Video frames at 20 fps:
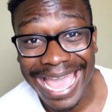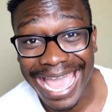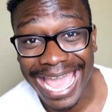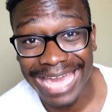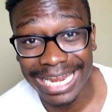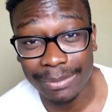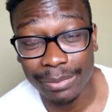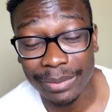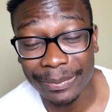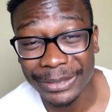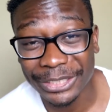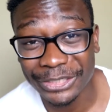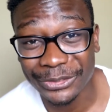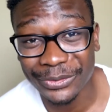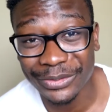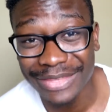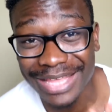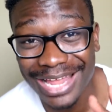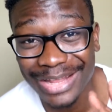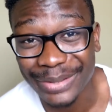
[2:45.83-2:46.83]
and I'm gonna be
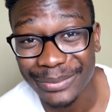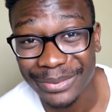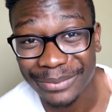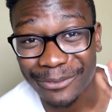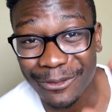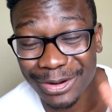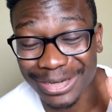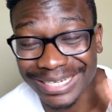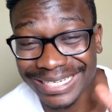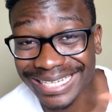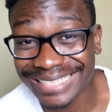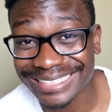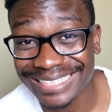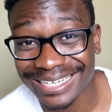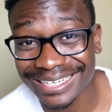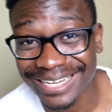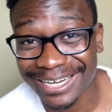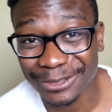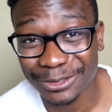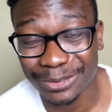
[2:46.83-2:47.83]
doing that a little bit more
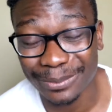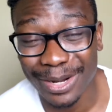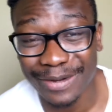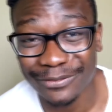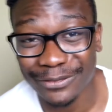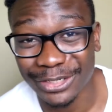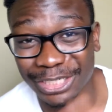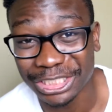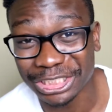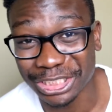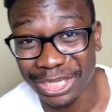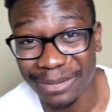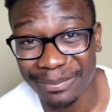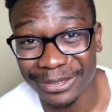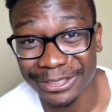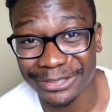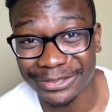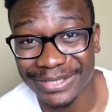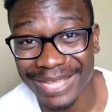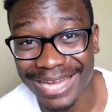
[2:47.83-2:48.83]
detail later, so I'm not even gonna
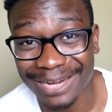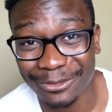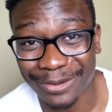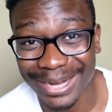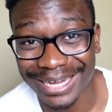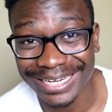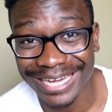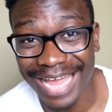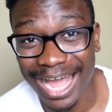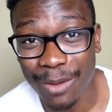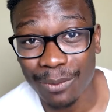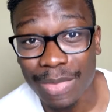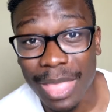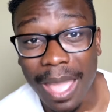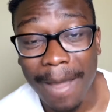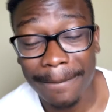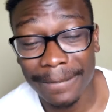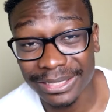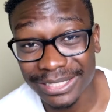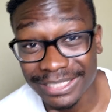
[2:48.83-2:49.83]
jump into that right now.
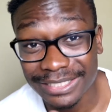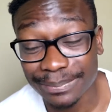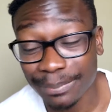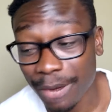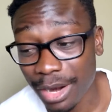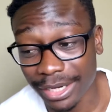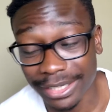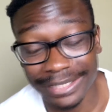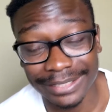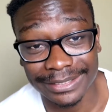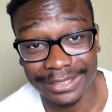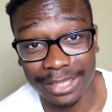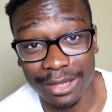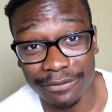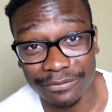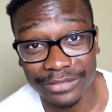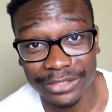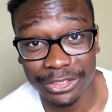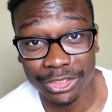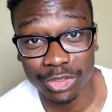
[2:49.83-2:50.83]
But this product
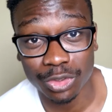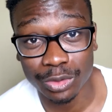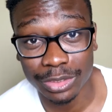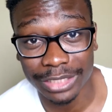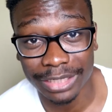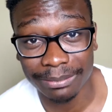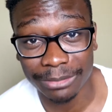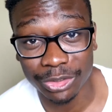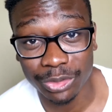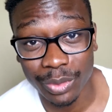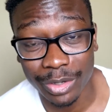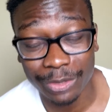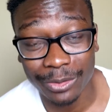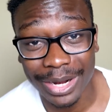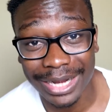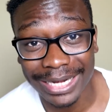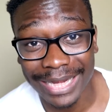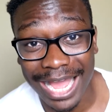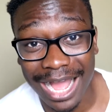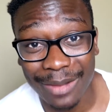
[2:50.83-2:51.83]
itself, this store that I'm doing
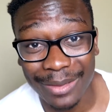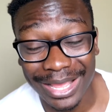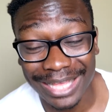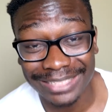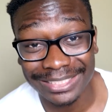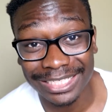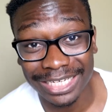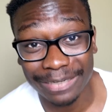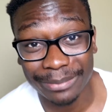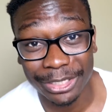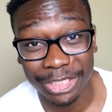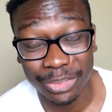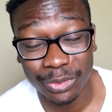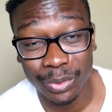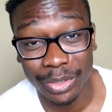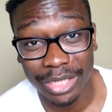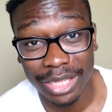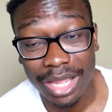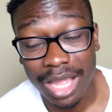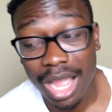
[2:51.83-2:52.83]
right now, it's gonna be
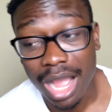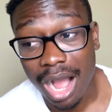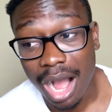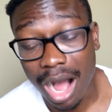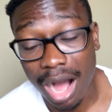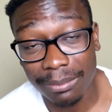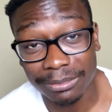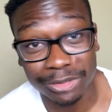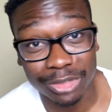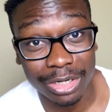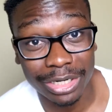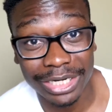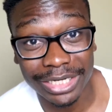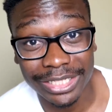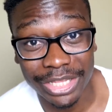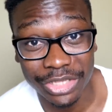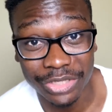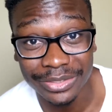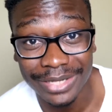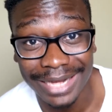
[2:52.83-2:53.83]
doing
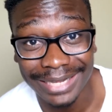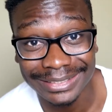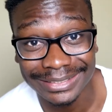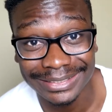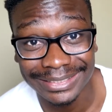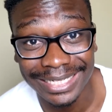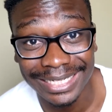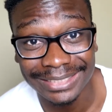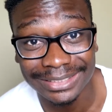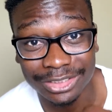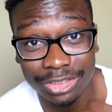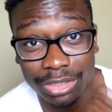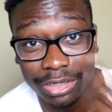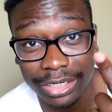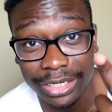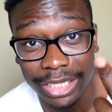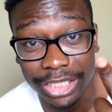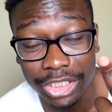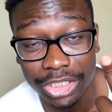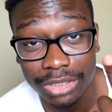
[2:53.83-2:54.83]
targeting the United States,
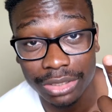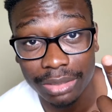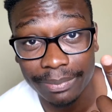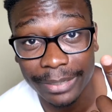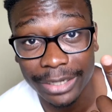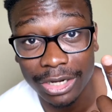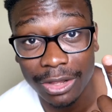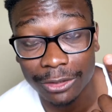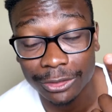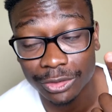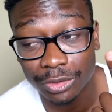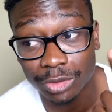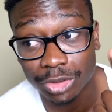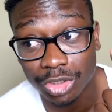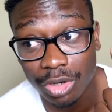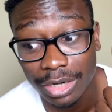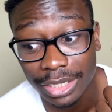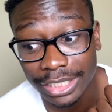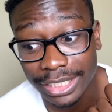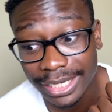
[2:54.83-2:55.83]
targeting Europe, and also
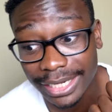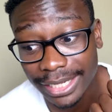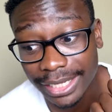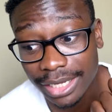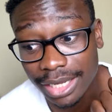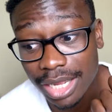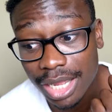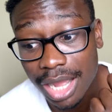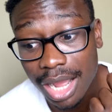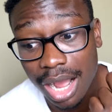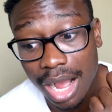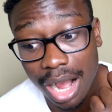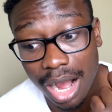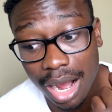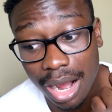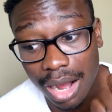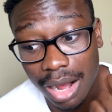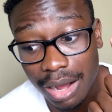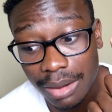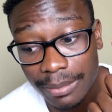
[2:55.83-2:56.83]
targeting
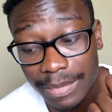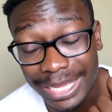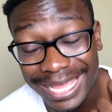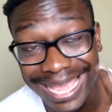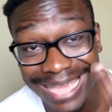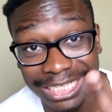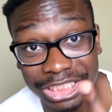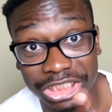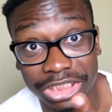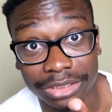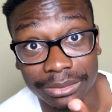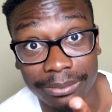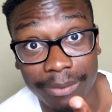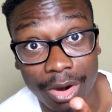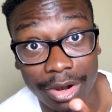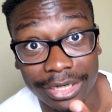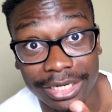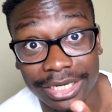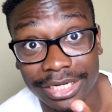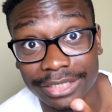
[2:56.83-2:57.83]
Asia
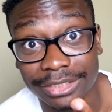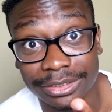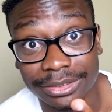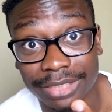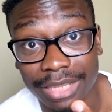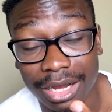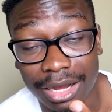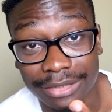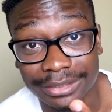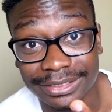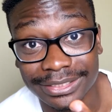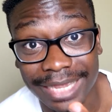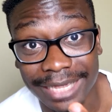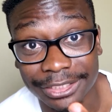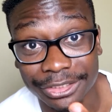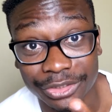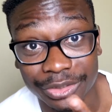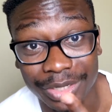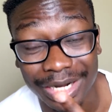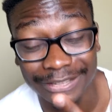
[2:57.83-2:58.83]
market
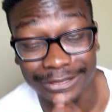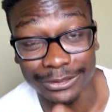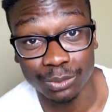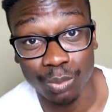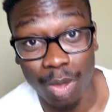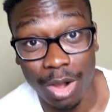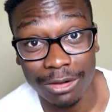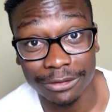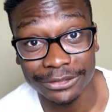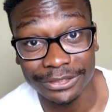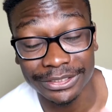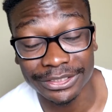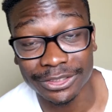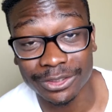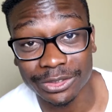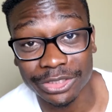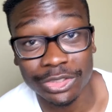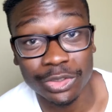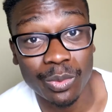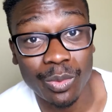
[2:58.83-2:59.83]
sector as well, since
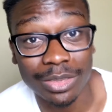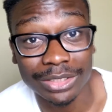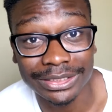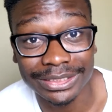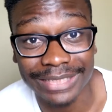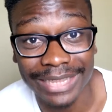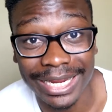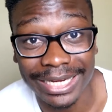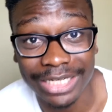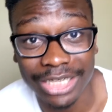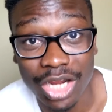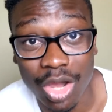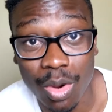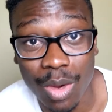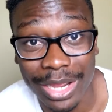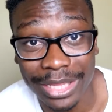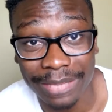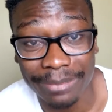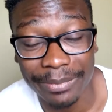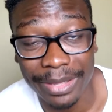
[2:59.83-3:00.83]
those are the ones that I
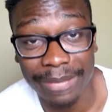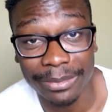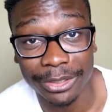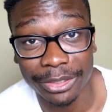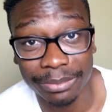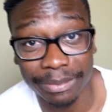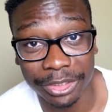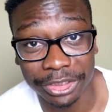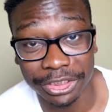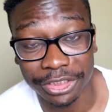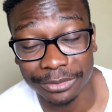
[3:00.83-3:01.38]
know I can be able to push